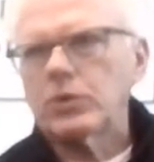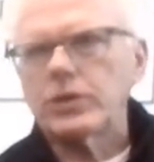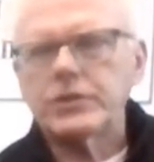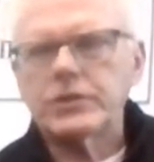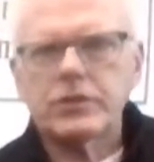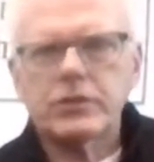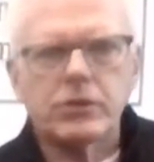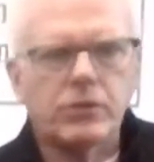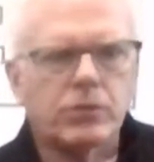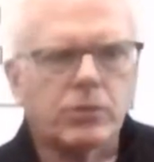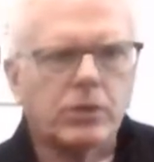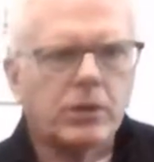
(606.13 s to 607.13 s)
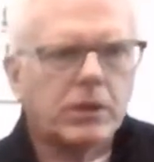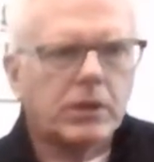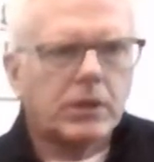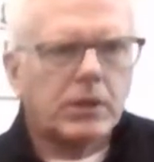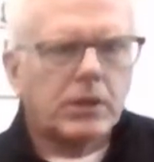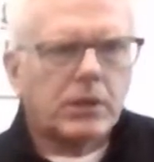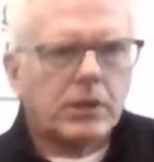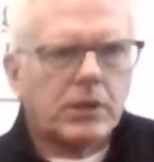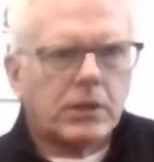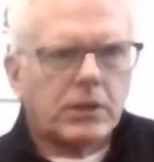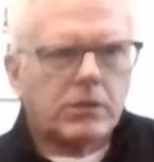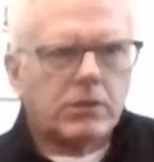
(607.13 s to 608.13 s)
Was to
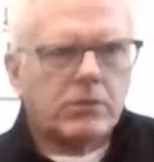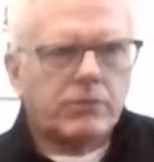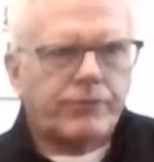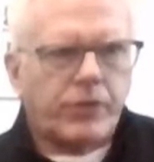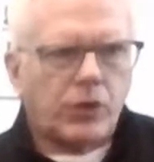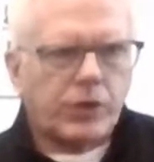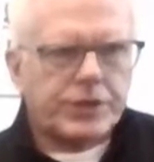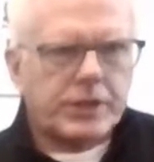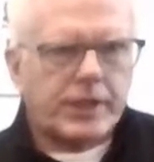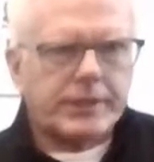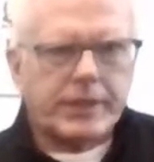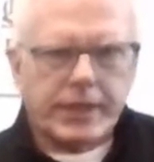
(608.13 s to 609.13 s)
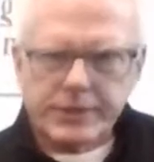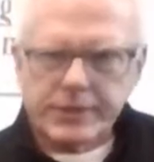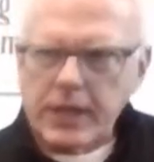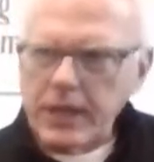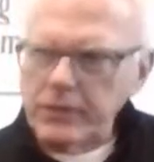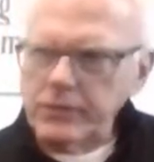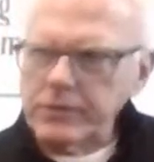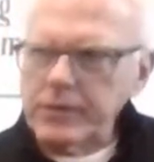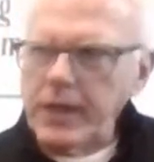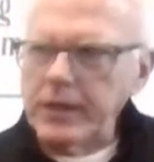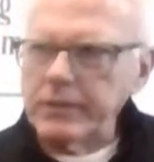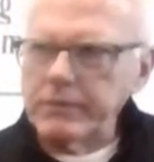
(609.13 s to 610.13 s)
focus on textiles
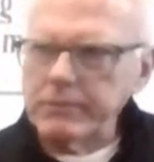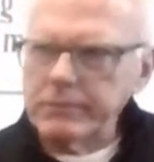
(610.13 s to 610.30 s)
that